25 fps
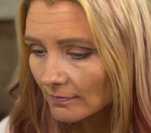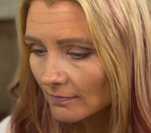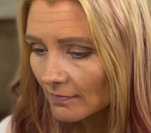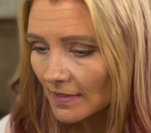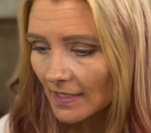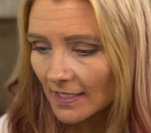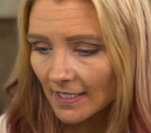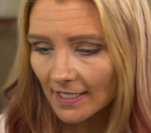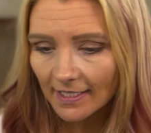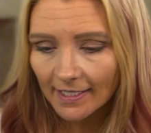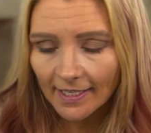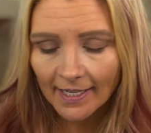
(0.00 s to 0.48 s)

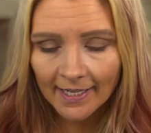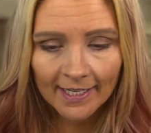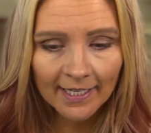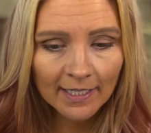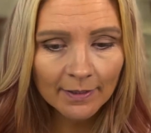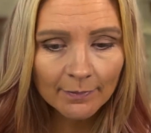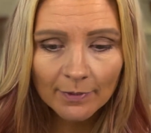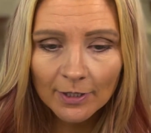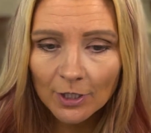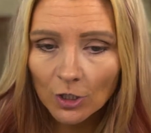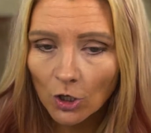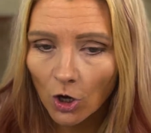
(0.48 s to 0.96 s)
It can't
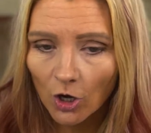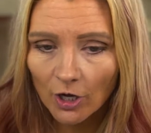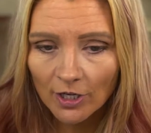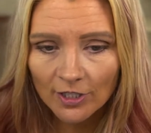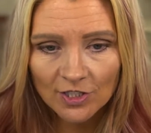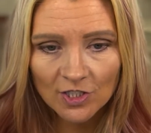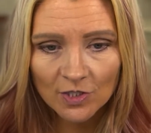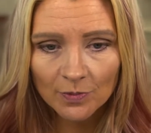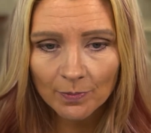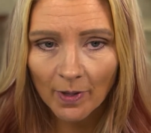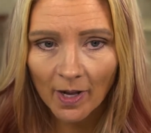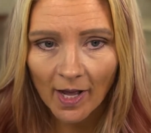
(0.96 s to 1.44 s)
be
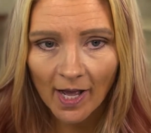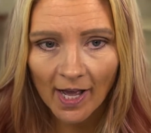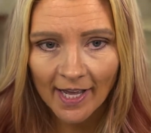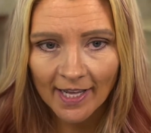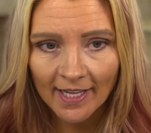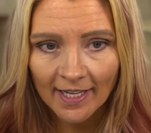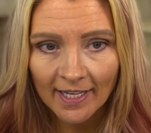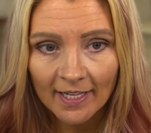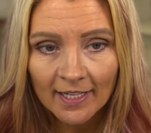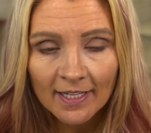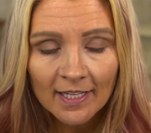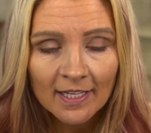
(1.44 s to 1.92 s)
caused
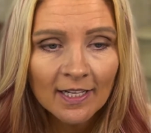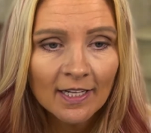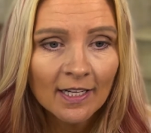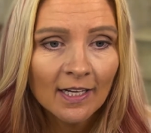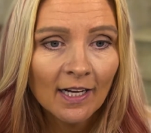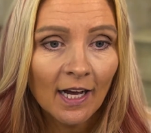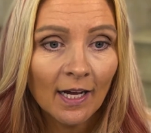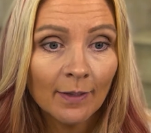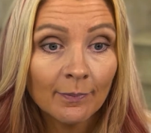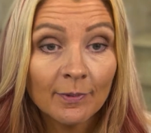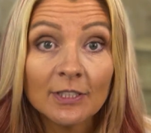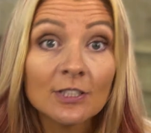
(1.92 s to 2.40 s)
by
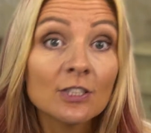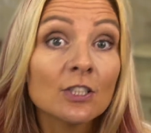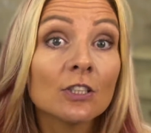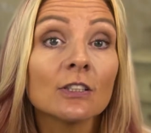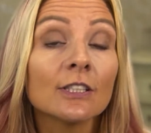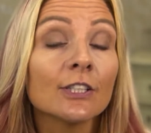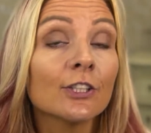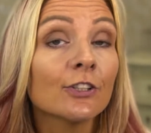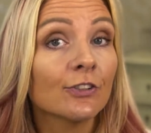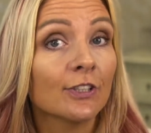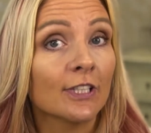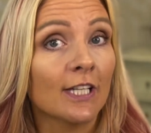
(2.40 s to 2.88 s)
a
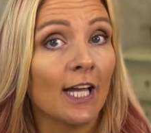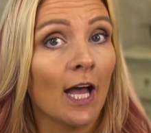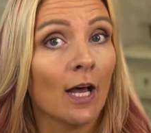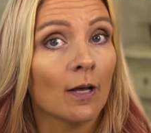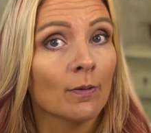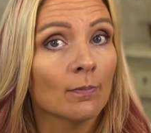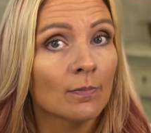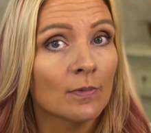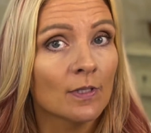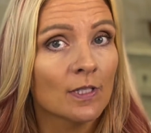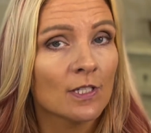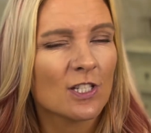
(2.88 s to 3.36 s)

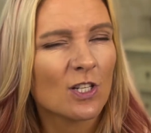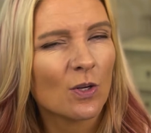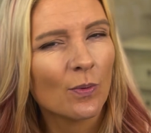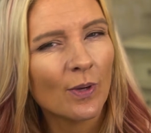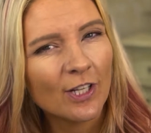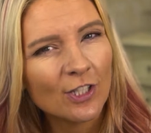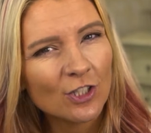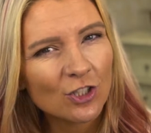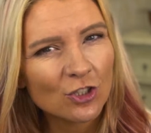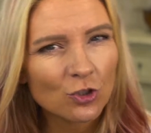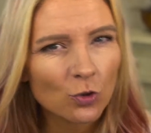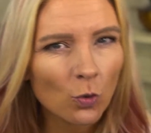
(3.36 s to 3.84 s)
delirium, so a
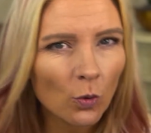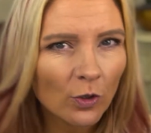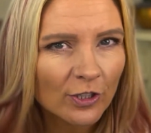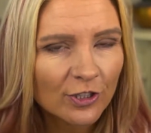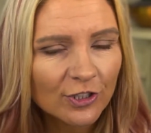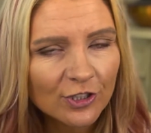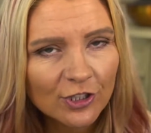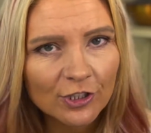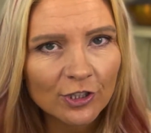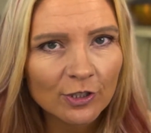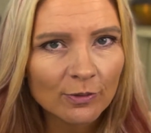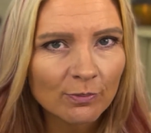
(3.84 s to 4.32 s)

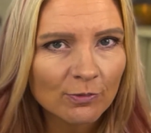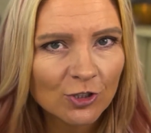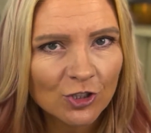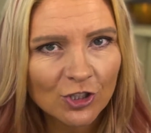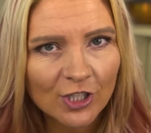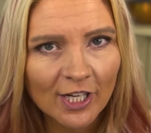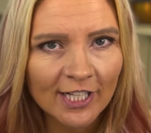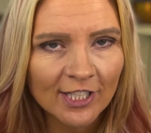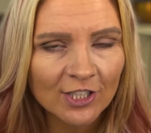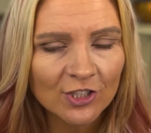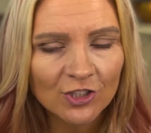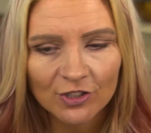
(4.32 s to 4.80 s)
short-term
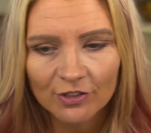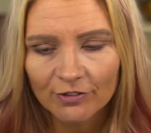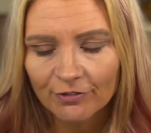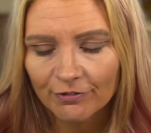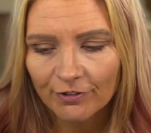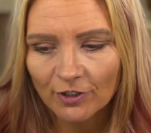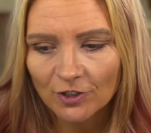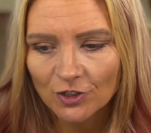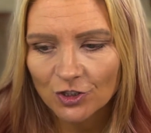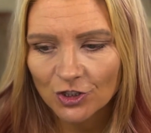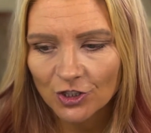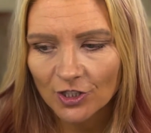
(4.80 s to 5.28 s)
change in
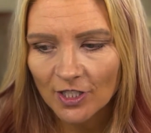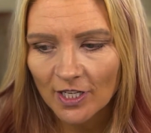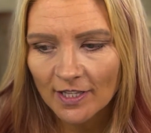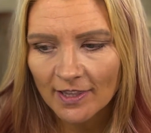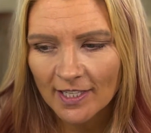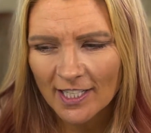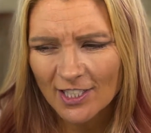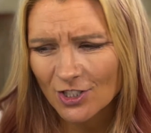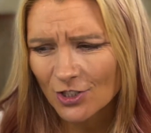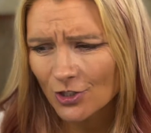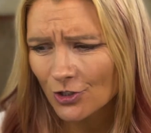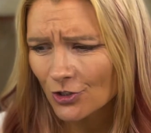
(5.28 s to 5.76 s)
functioning.
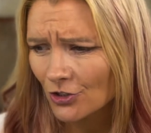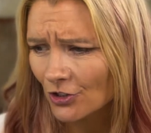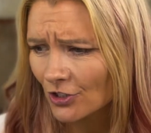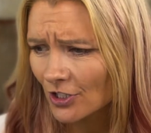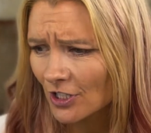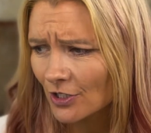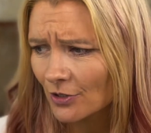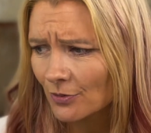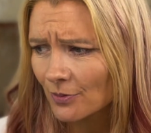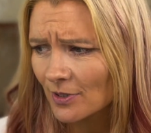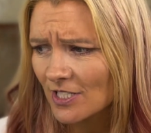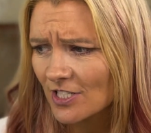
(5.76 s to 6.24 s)
That's usually
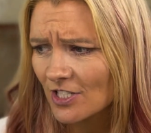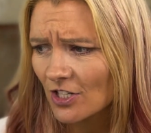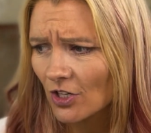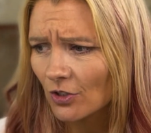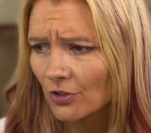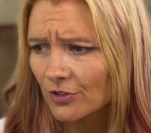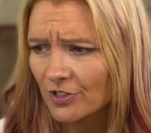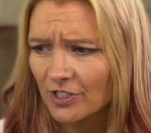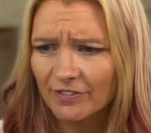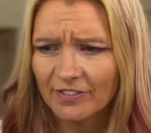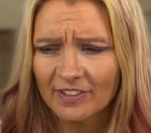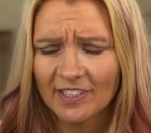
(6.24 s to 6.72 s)
the
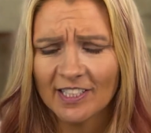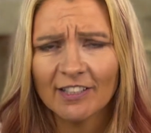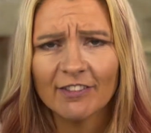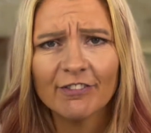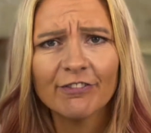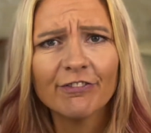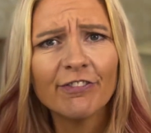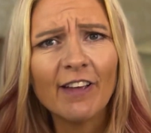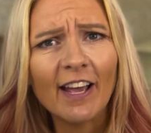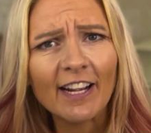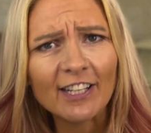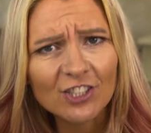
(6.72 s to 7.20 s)
result of an
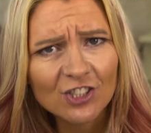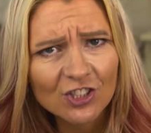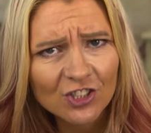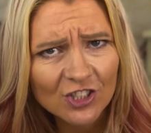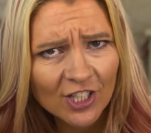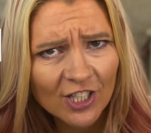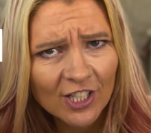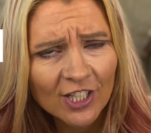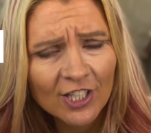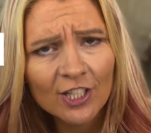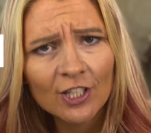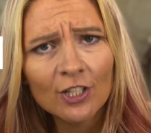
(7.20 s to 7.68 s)

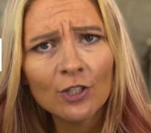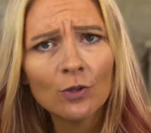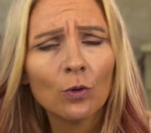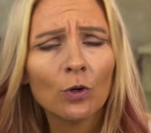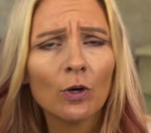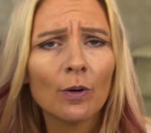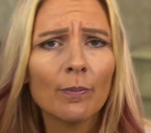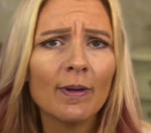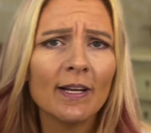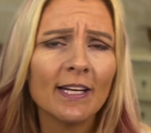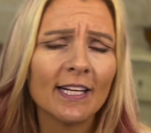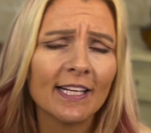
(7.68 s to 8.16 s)
infection or a
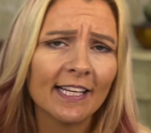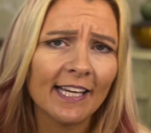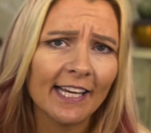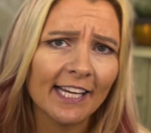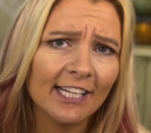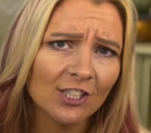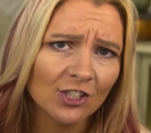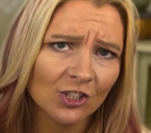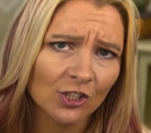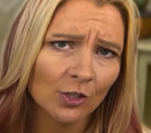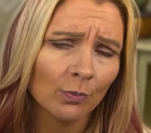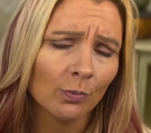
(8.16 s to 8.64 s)

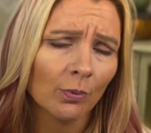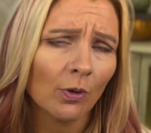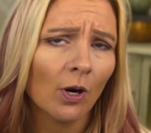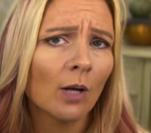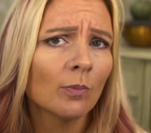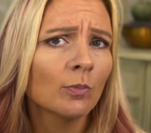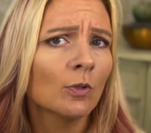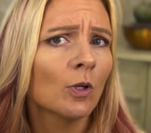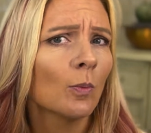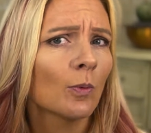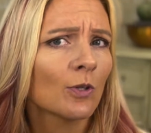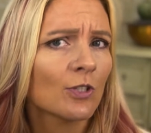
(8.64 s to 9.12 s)
medication
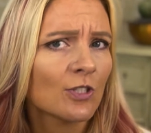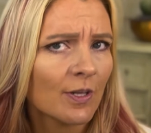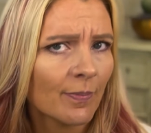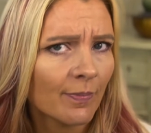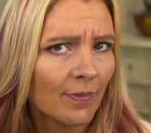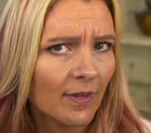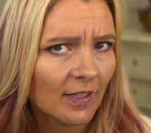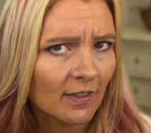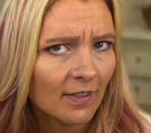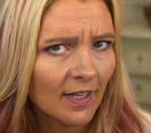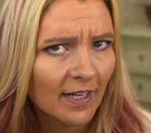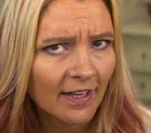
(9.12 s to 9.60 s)
problem or
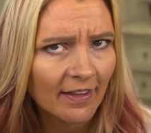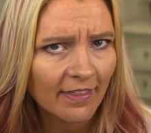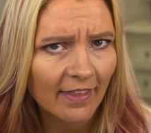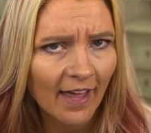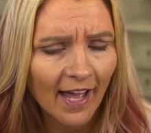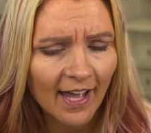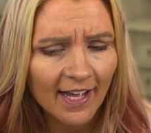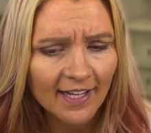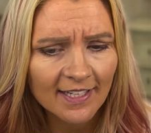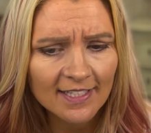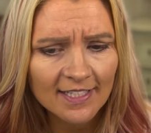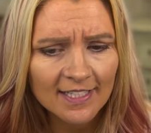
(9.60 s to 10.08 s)
something like
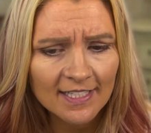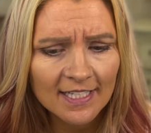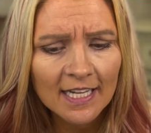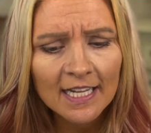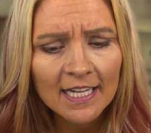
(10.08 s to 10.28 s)
that.